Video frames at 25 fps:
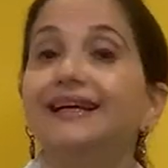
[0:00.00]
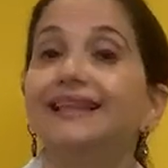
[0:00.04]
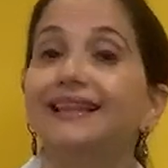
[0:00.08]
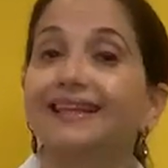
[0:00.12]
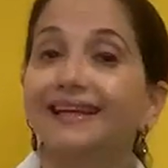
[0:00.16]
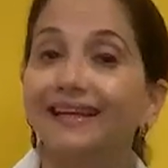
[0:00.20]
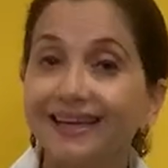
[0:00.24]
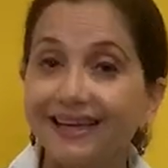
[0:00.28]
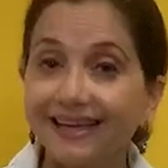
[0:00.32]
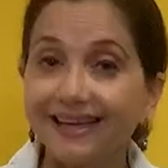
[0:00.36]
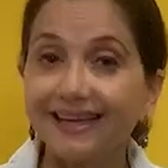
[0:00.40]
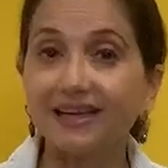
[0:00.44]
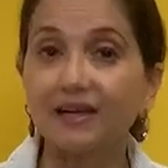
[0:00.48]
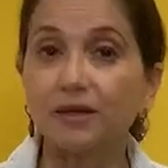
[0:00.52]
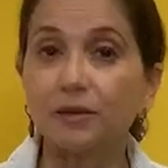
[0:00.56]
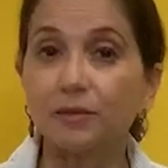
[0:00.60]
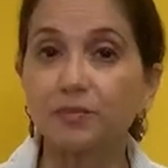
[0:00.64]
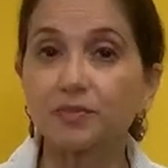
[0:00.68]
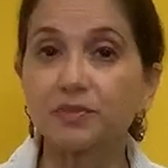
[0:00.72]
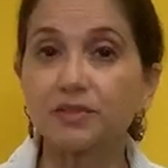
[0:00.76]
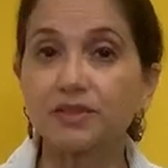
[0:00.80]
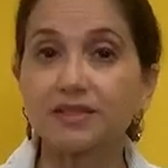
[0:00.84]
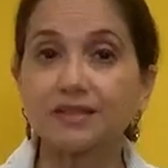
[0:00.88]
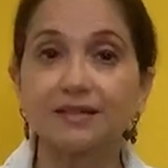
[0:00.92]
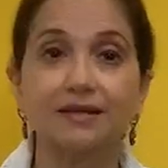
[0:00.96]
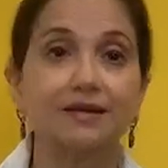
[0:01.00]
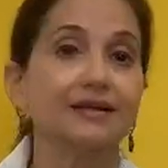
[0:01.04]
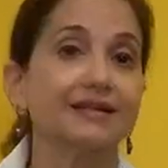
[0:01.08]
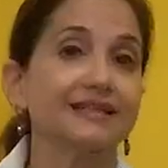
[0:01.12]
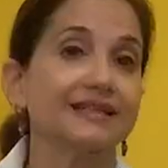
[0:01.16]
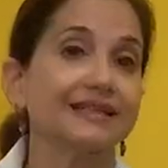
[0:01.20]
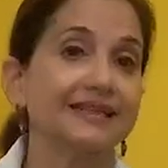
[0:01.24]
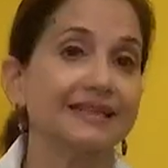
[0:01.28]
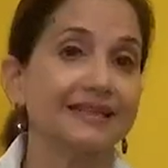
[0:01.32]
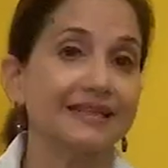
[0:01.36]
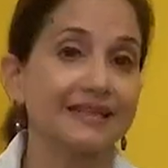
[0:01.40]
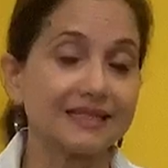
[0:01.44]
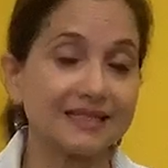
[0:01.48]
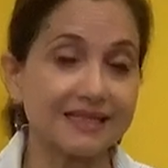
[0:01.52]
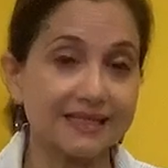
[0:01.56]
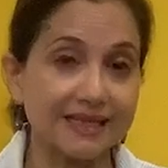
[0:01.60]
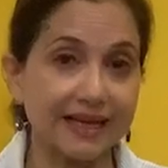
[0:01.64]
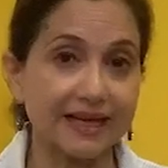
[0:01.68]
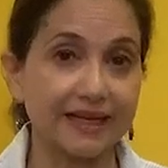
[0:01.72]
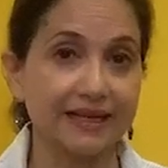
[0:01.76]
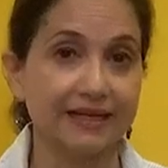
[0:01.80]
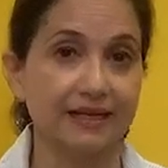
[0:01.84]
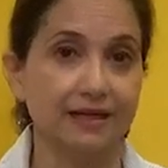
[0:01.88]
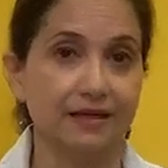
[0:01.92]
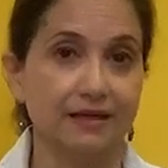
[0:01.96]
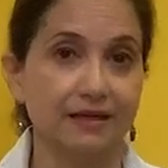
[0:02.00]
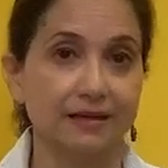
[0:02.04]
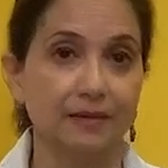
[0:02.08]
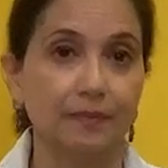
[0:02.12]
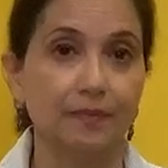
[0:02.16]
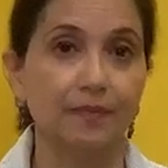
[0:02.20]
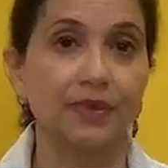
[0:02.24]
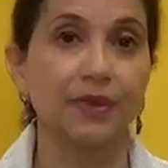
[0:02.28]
The hiccups start in the second half,